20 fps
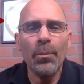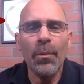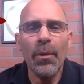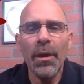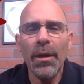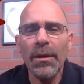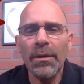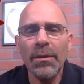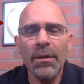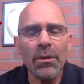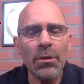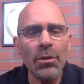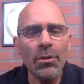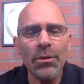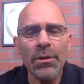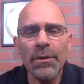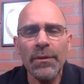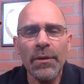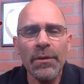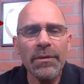Include
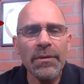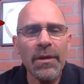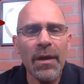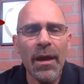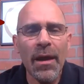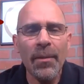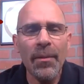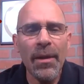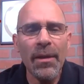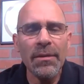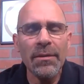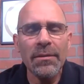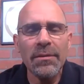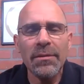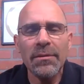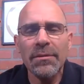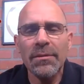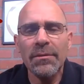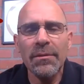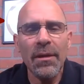in those comments
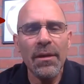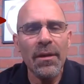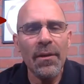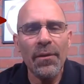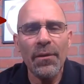uh,